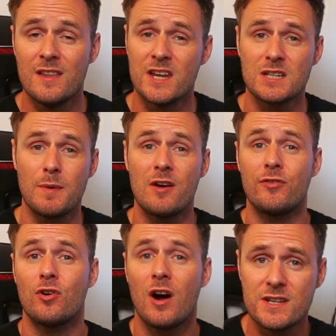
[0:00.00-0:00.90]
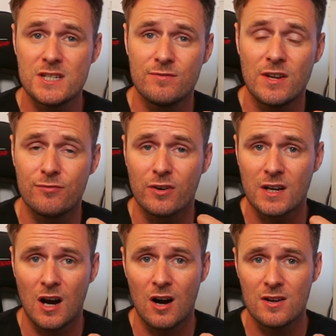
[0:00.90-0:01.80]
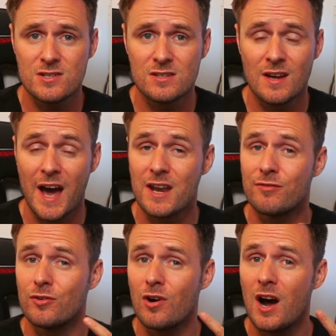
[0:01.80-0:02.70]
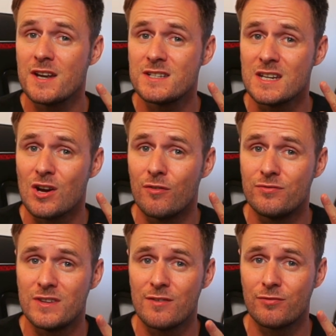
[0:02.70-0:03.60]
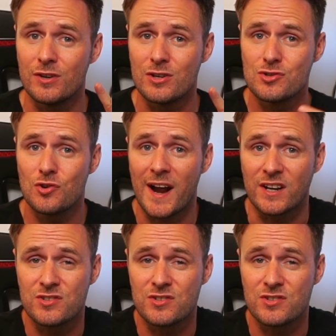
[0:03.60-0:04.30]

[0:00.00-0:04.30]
There's going to be a variety of different cars and a variety of different tracks.